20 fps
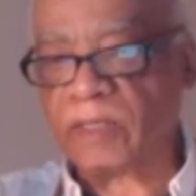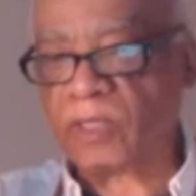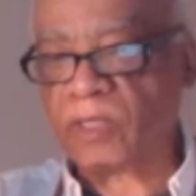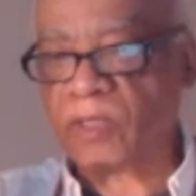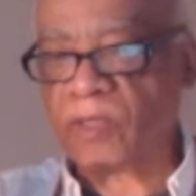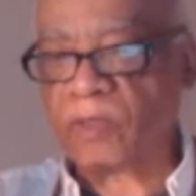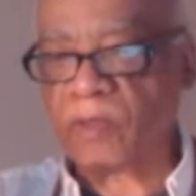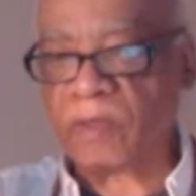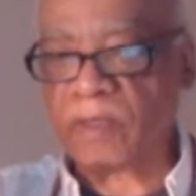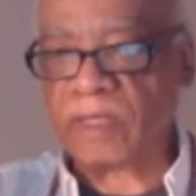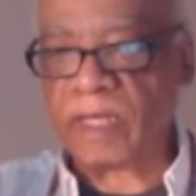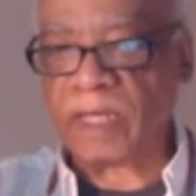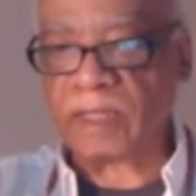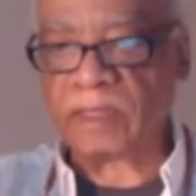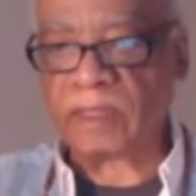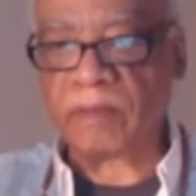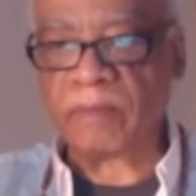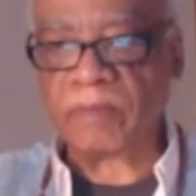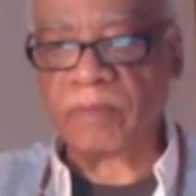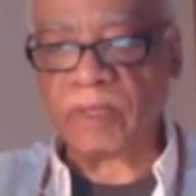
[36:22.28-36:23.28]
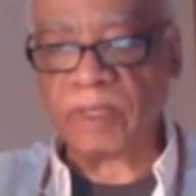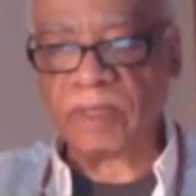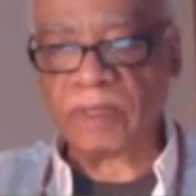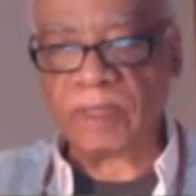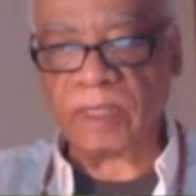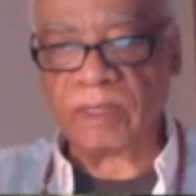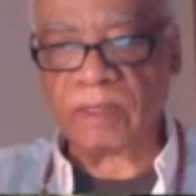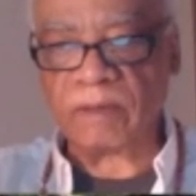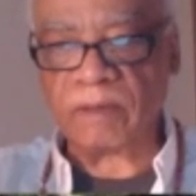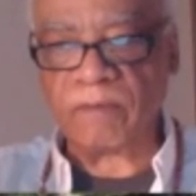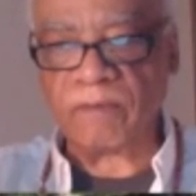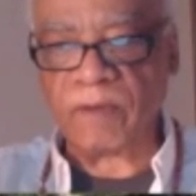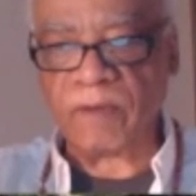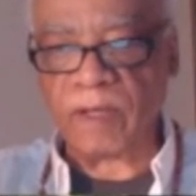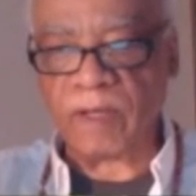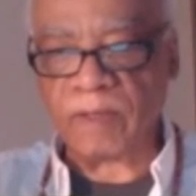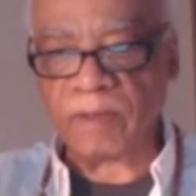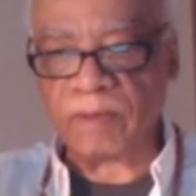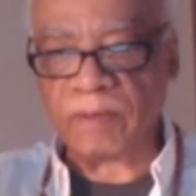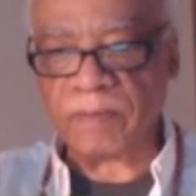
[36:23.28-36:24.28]
and store that someplace that's of
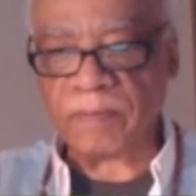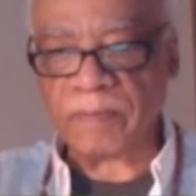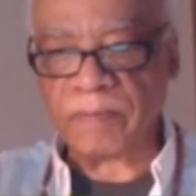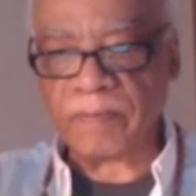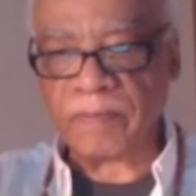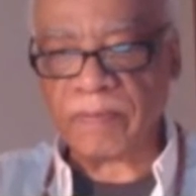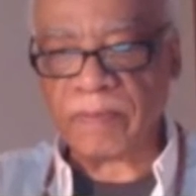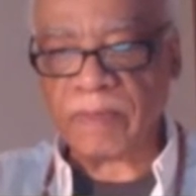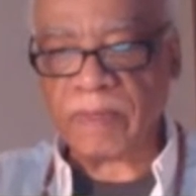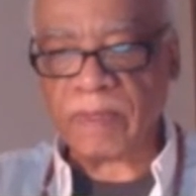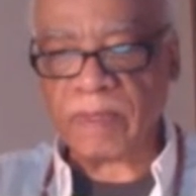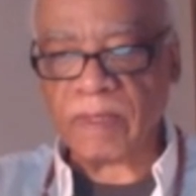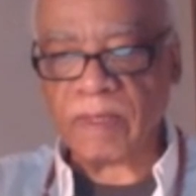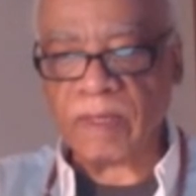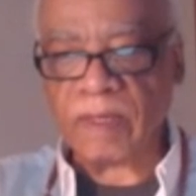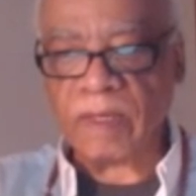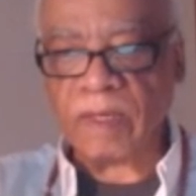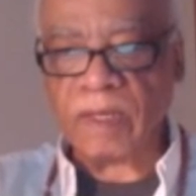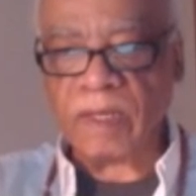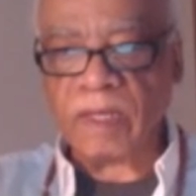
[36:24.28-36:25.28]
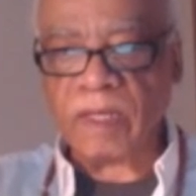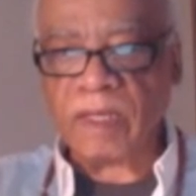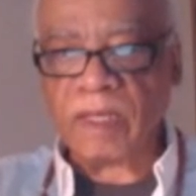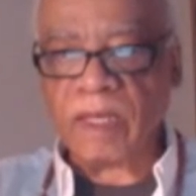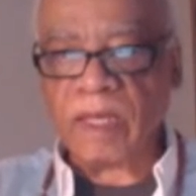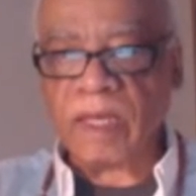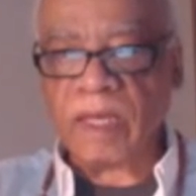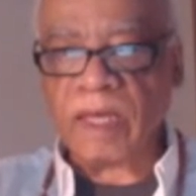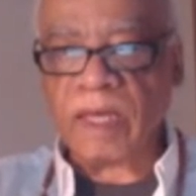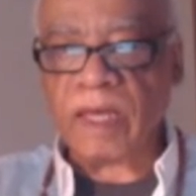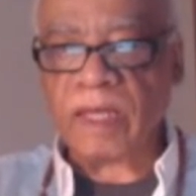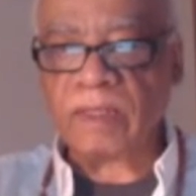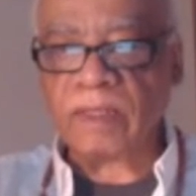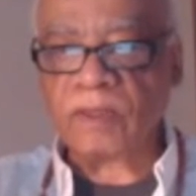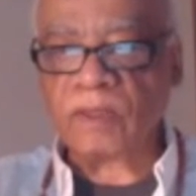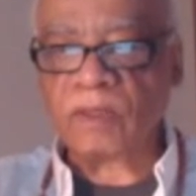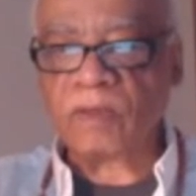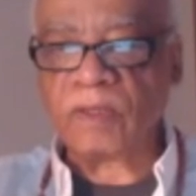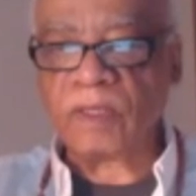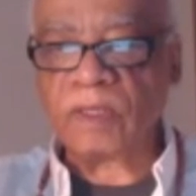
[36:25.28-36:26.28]
value.
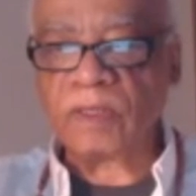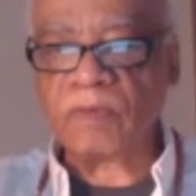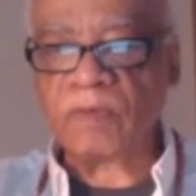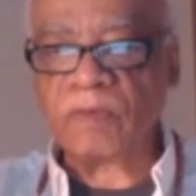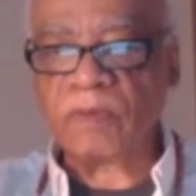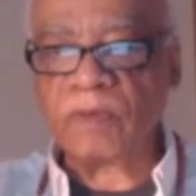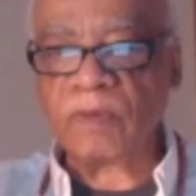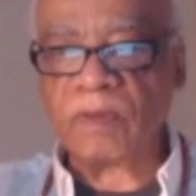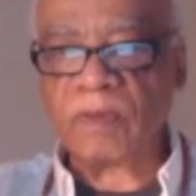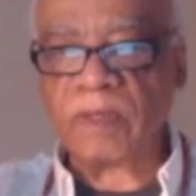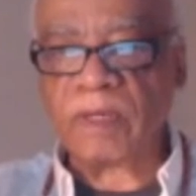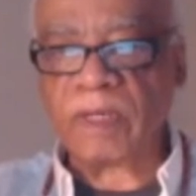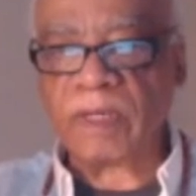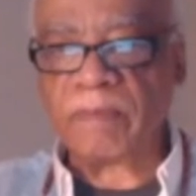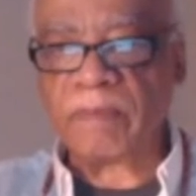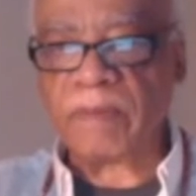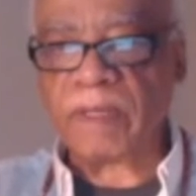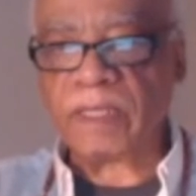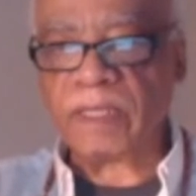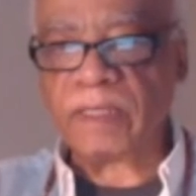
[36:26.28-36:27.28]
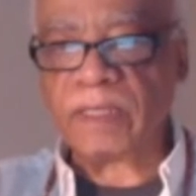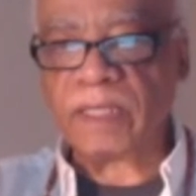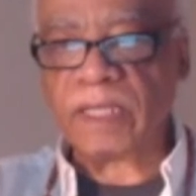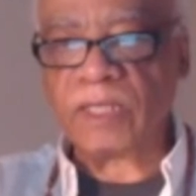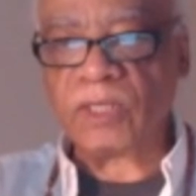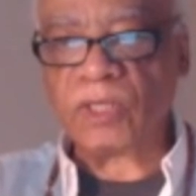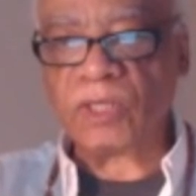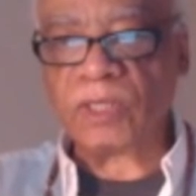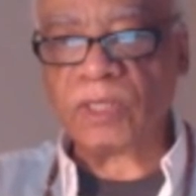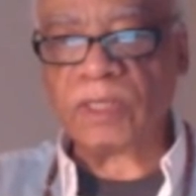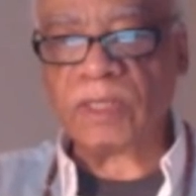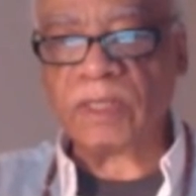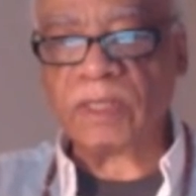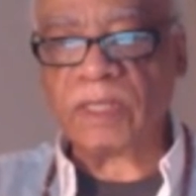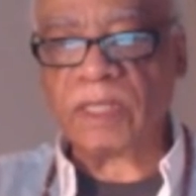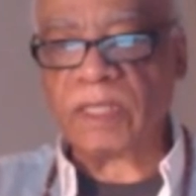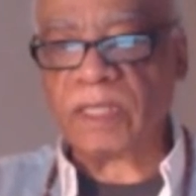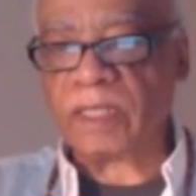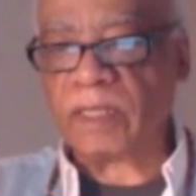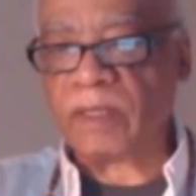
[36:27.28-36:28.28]
And so this meditation
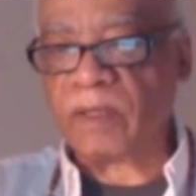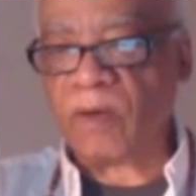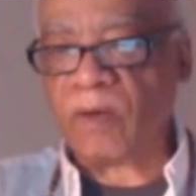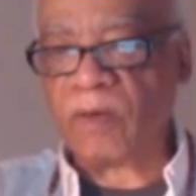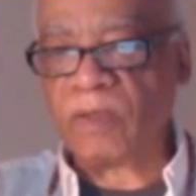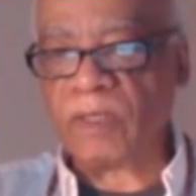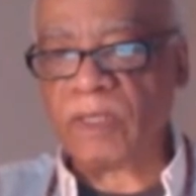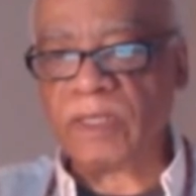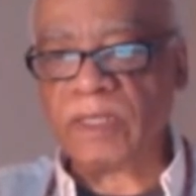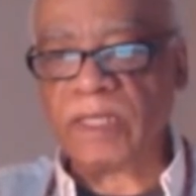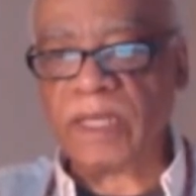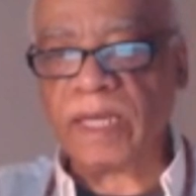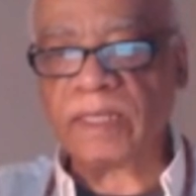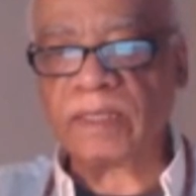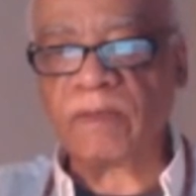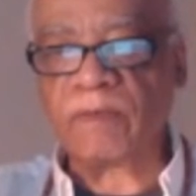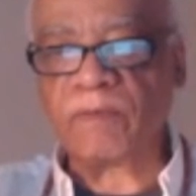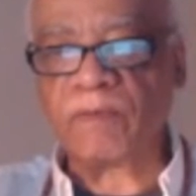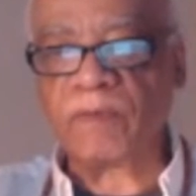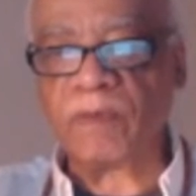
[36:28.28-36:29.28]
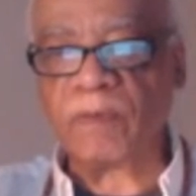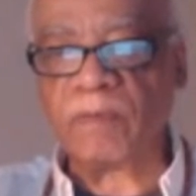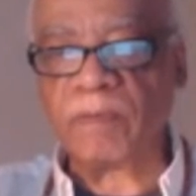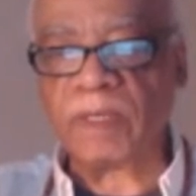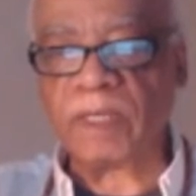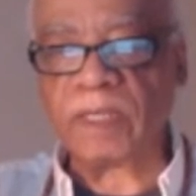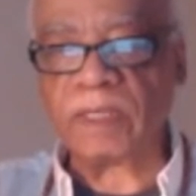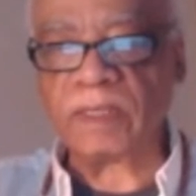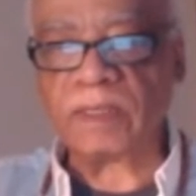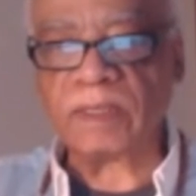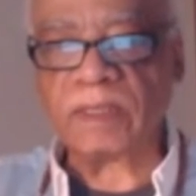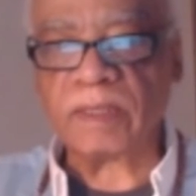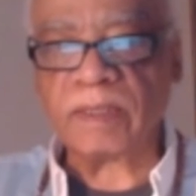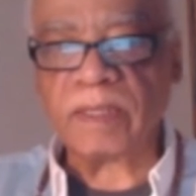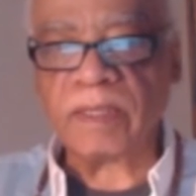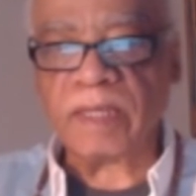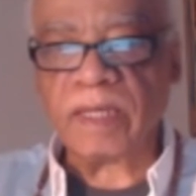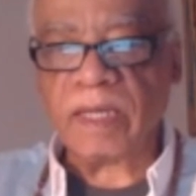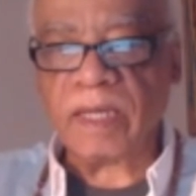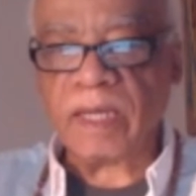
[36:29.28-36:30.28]
only takes a few
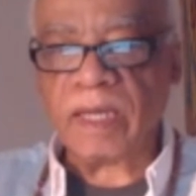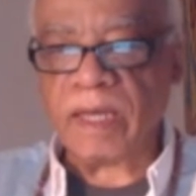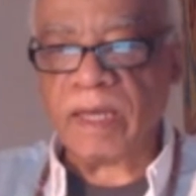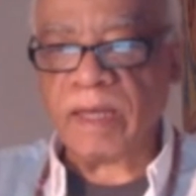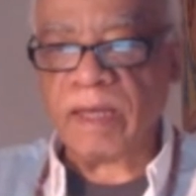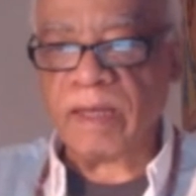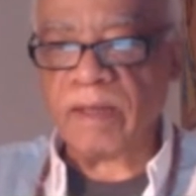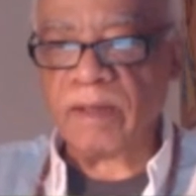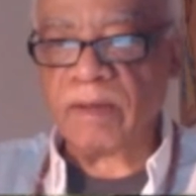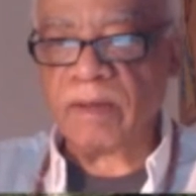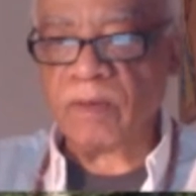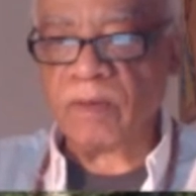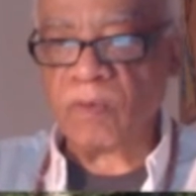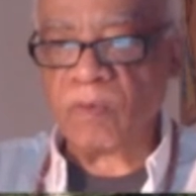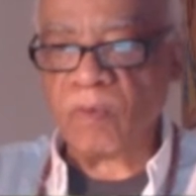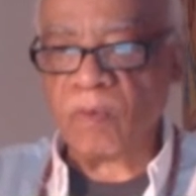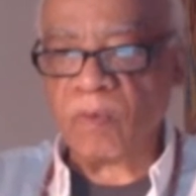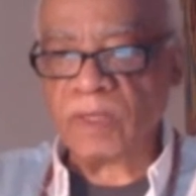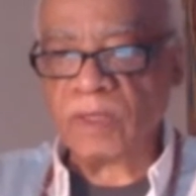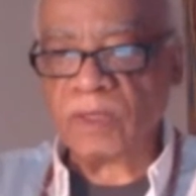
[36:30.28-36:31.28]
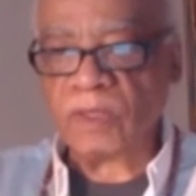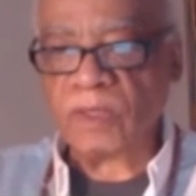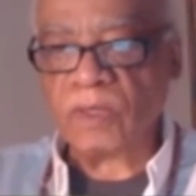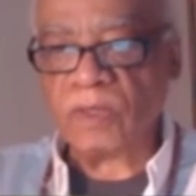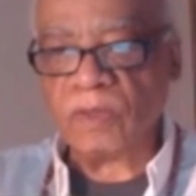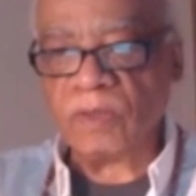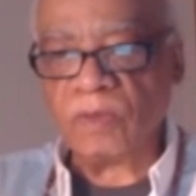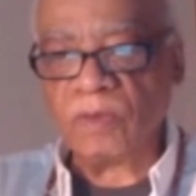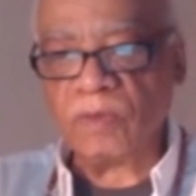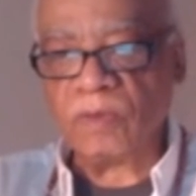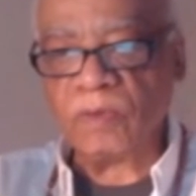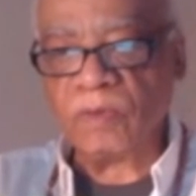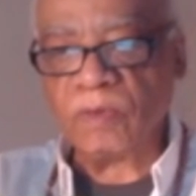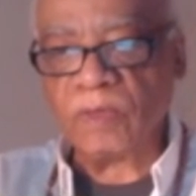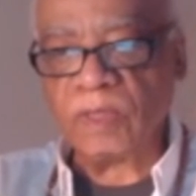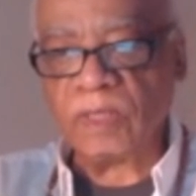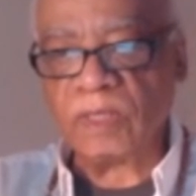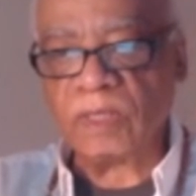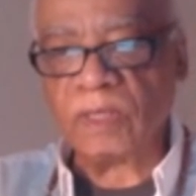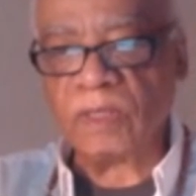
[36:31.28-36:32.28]
minutes. And once
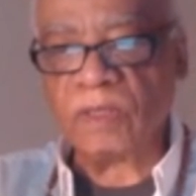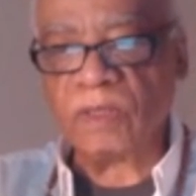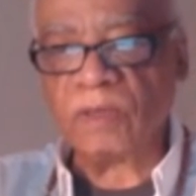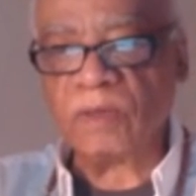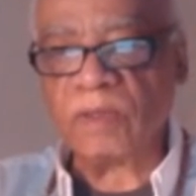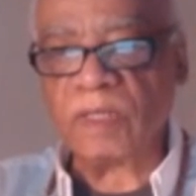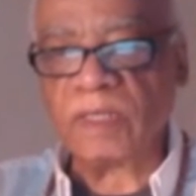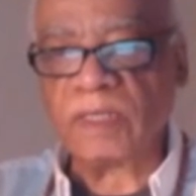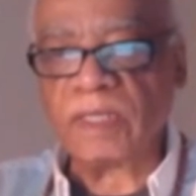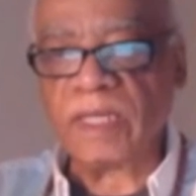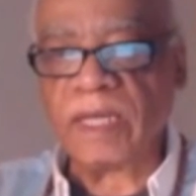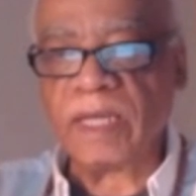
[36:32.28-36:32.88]
you listen to the